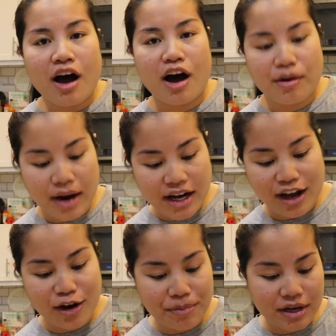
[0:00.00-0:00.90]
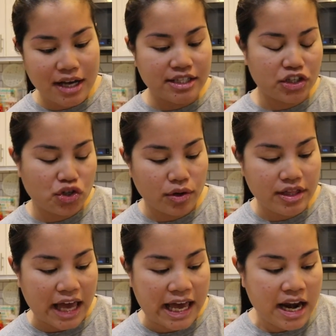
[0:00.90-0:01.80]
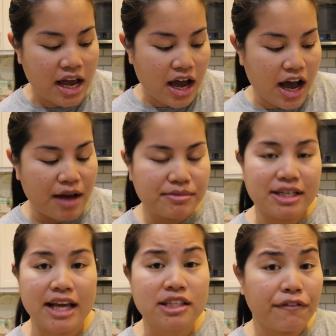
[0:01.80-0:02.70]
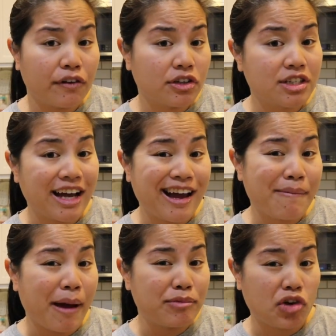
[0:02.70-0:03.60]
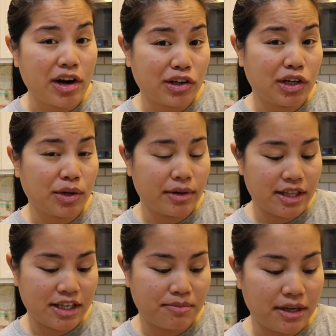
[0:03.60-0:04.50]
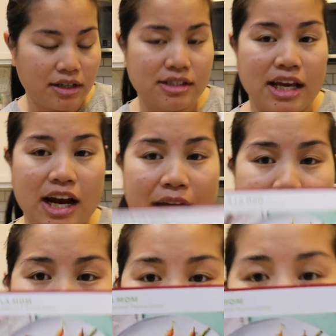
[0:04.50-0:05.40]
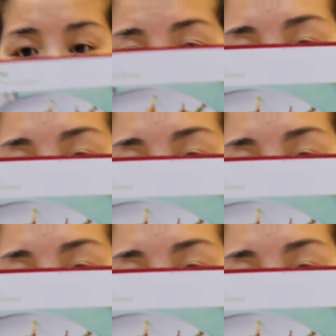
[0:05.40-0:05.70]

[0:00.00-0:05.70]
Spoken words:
All right, I hope you guys enjoyed that. Today's the first time I'm trying to cook one of these meals, and I'm actually gonna